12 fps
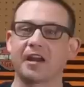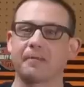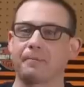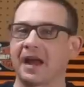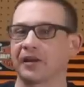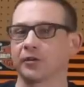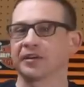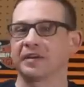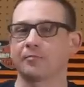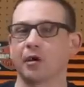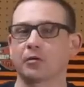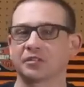a bad looking
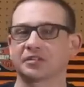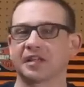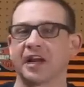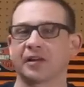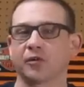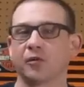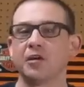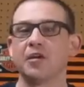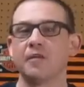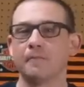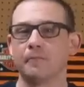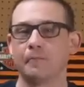motorcycle,
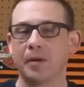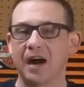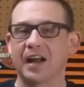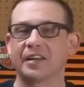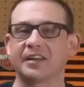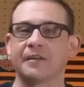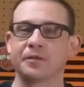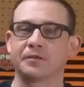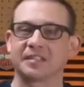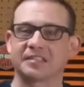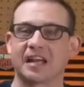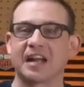but if you
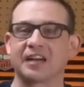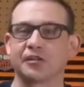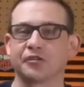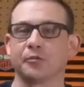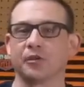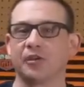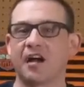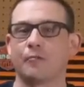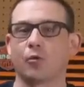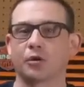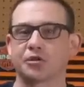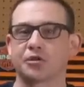decide to do a lot
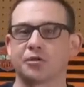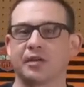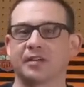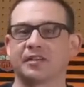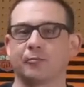more to it than